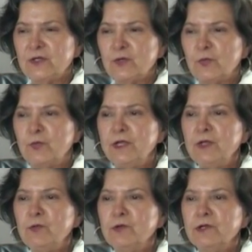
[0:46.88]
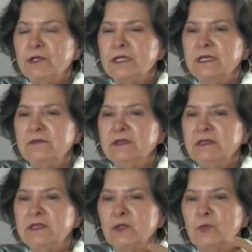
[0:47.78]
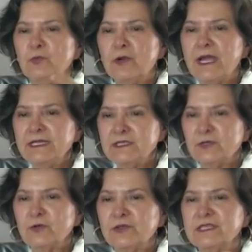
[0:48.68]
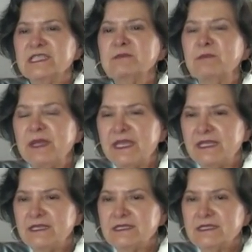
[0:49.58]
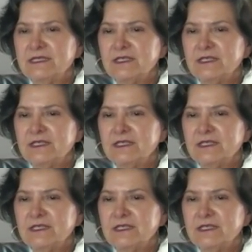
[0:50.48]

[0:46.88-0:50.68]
we weren't given the right or the space